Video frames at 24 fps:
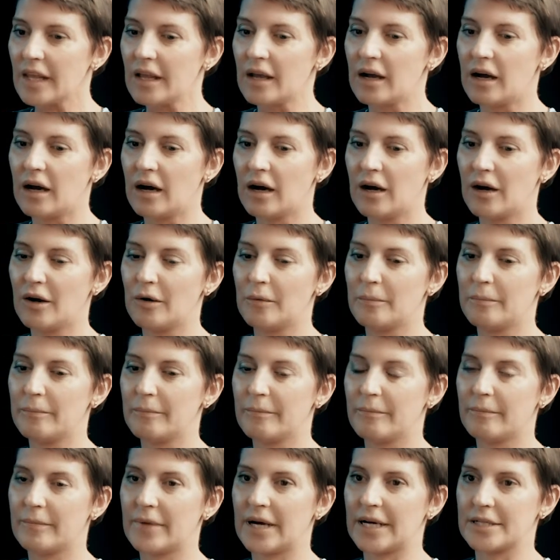I
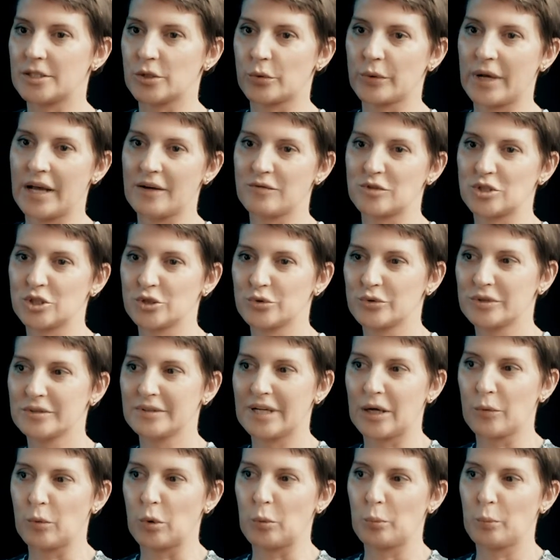don't have children.
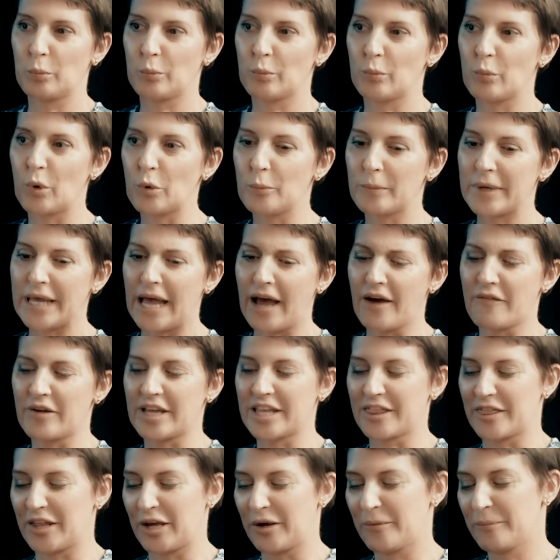I won't be
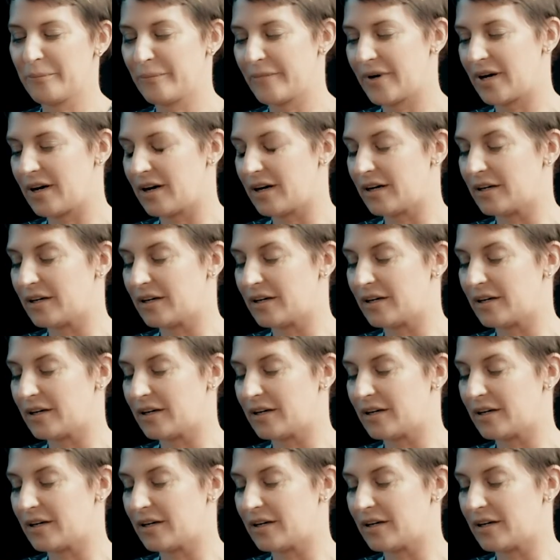having them.